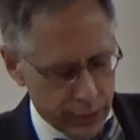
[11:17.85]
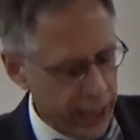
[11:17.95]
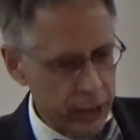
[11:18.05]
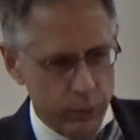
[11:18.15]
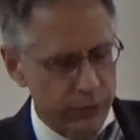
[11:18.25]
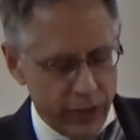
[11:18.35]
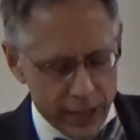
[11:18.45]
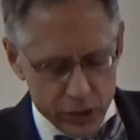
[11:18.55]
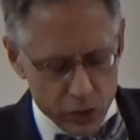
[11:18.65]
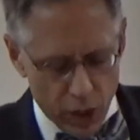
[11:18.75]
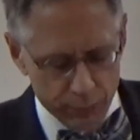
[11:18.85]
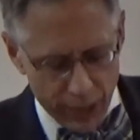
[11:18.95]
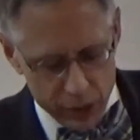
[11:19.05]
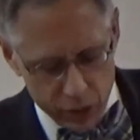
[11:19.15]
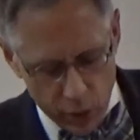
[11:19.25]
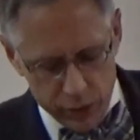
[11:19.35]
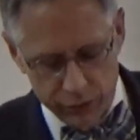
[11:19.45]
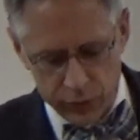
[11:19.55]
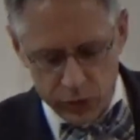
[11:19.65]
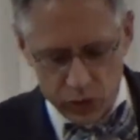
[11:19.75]
Any revenge sought by Joseph
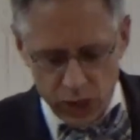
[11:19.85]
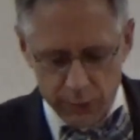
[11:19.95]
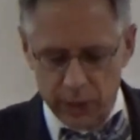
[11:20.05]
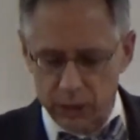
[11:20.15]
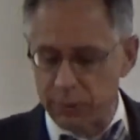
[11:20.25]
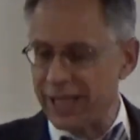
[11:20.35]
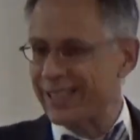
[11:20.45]
would seemingly be in